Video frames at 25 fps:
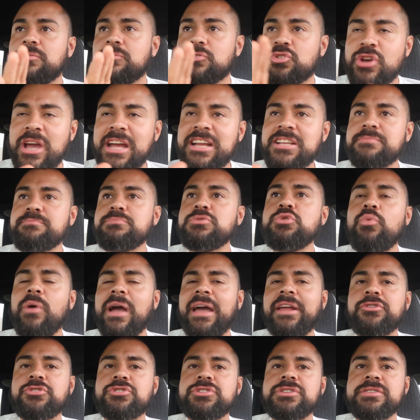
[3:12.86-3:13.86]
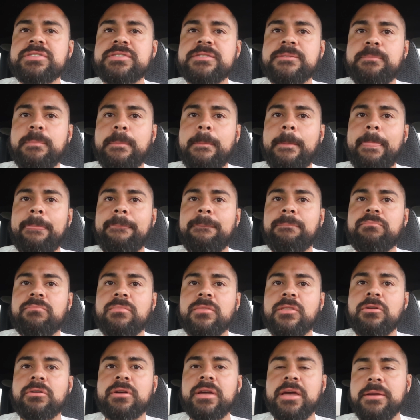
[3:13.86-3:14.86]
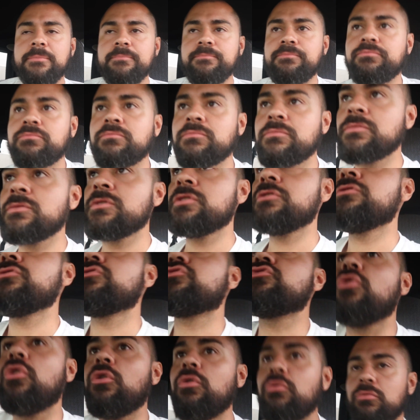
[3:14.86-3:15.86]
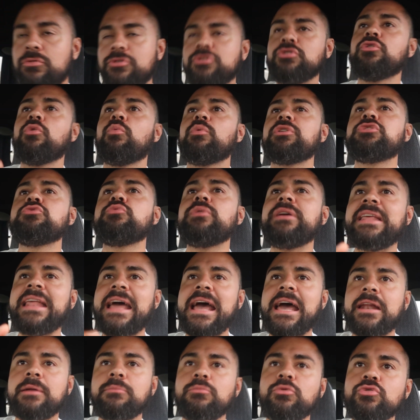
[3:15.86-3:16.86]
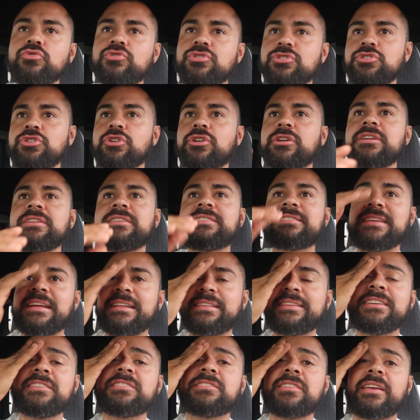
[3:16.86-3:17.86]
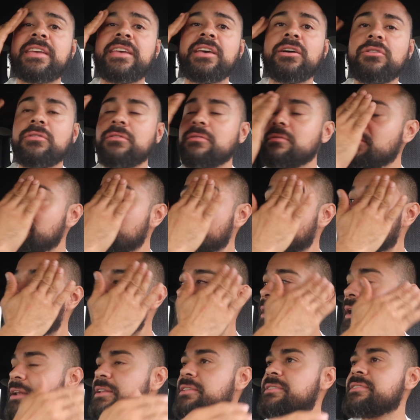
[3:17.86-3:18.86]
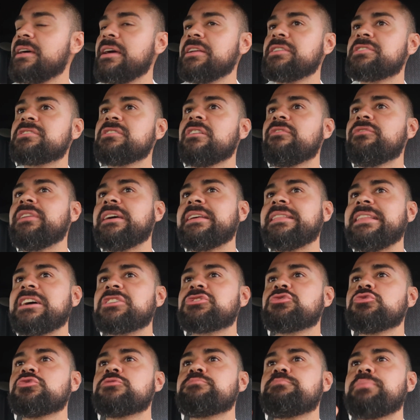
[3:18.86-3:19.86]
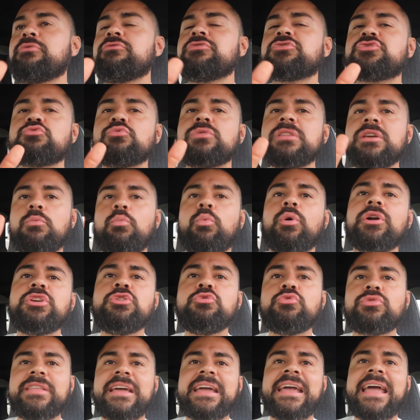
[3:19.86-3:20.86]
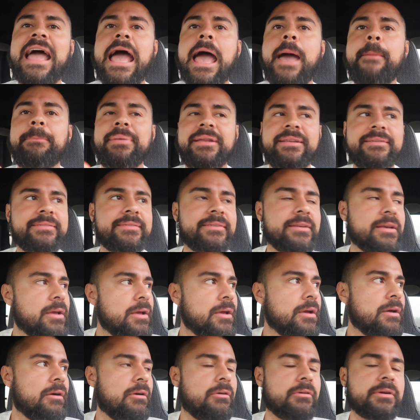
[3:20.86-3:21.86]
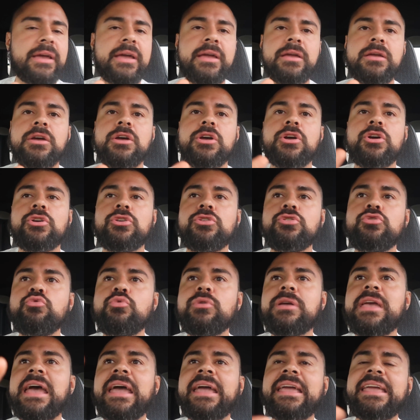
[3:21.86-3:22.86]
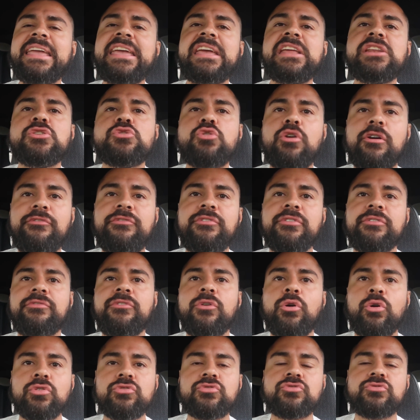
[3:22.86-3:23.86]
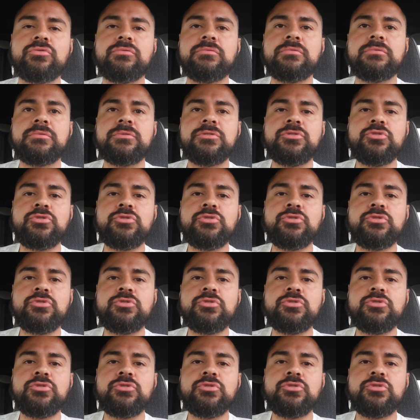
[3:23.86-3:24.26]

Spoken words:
Transmute energies. Okay? So, when you eat animals, you're consenting to kill and stuff like that. So spiritually, what do you think happens? Okay? You get eaten off of also.